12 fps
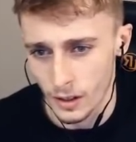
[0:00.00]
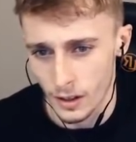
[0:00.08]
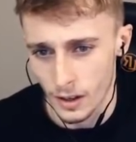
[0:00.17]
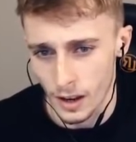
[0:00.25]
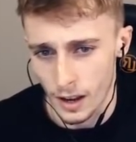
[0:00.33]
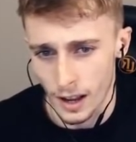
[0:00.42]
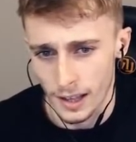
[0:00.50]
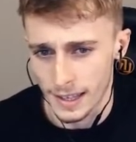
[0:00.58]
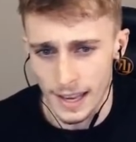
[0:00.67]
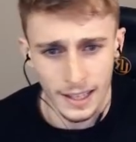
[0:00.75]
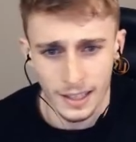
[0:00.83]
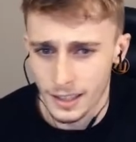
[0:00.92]
I
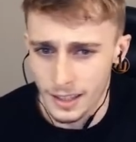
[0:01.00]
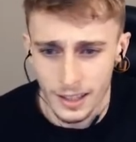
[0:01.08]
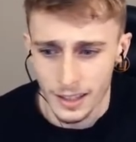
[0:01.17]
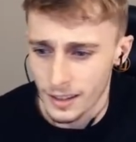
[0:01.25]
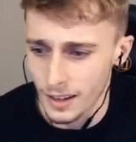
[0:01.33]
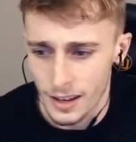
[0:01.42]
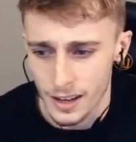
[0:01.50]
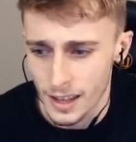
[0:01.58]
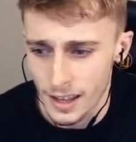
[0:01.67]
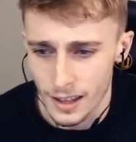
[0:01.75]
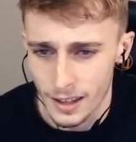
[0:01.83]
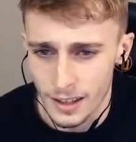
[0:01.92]
guess,
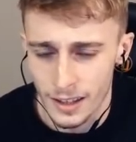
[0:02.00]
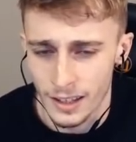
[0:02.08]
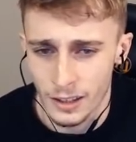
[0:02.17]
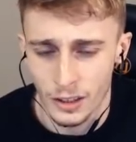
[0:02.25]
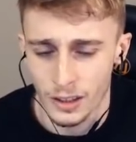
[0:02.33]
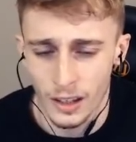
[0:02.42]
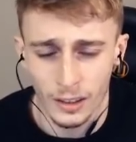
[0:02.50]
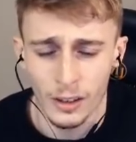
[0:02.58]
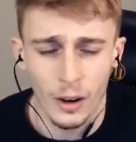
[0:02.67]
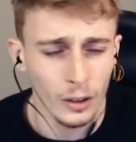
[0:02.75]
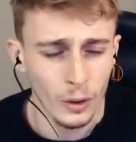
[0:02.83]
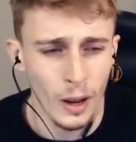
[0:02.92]
it's just, I don't know
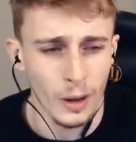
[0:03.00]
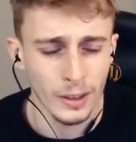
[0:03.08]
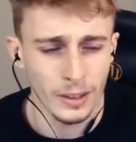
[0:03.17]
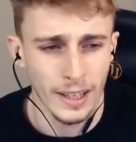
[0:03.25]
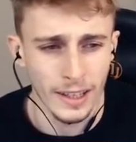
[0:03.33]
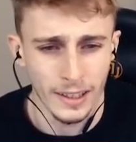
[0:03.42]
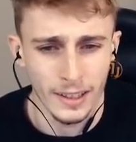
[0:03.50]
how to say it.